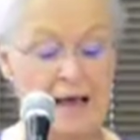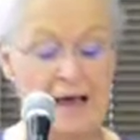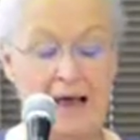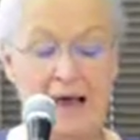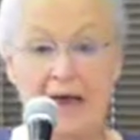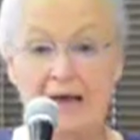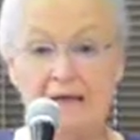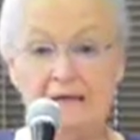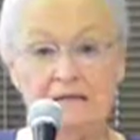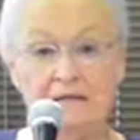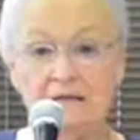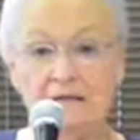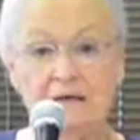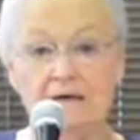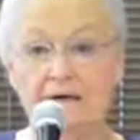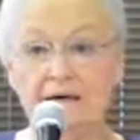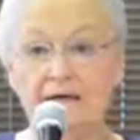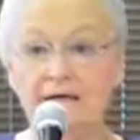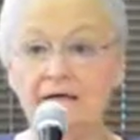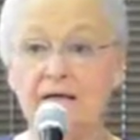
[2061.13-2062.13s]
And
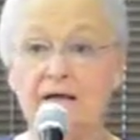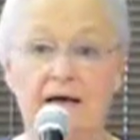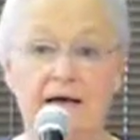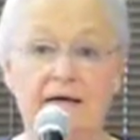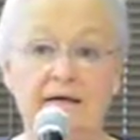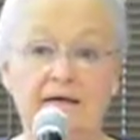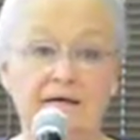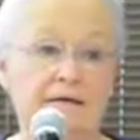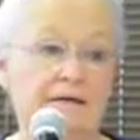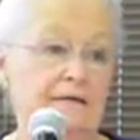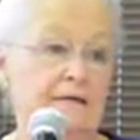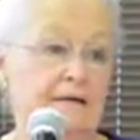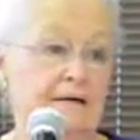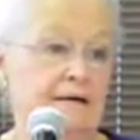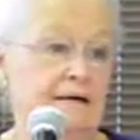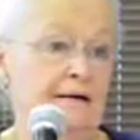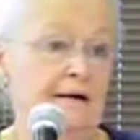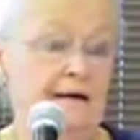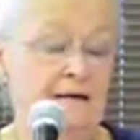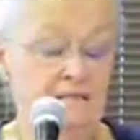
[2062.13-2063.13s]
like
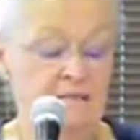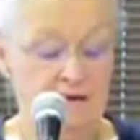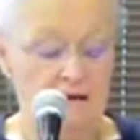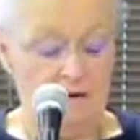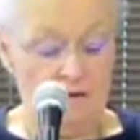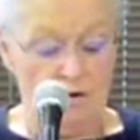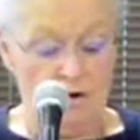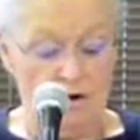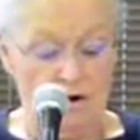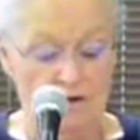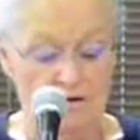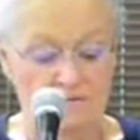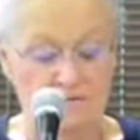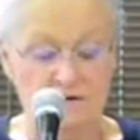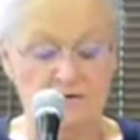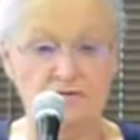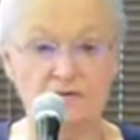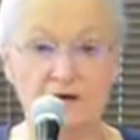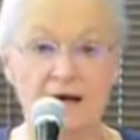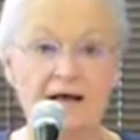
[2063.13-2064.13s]
I think all of us,